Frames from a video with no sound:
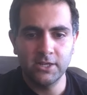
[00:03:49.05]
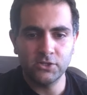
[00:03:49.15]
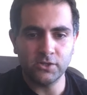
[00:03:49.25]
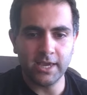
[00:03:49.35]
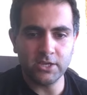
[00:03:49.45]

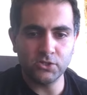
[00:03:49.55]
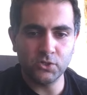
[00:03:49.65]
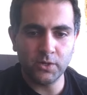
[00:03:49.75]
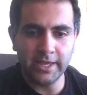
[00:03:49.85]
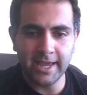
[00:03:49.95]
So get used
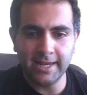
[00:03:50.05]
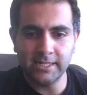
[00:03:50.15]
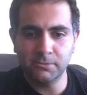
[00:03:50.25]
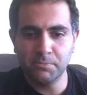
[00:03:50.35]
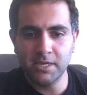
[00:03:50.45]
to it. Again,
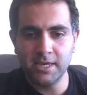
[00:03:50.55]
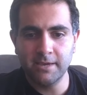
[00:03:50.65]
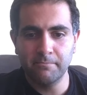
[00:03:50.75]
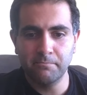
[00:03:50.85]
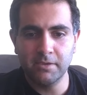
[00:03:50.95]
it's
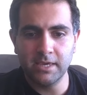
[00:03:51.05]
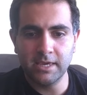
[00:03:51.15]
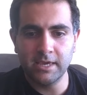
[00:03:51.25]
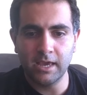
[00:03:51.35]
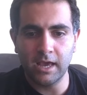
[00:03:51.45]
P,
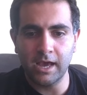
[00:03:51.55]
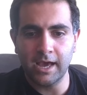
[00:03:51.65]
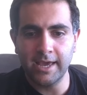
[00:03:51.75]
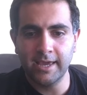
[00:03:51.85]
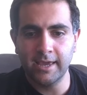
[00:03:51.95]

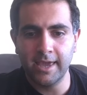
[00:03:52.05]
I,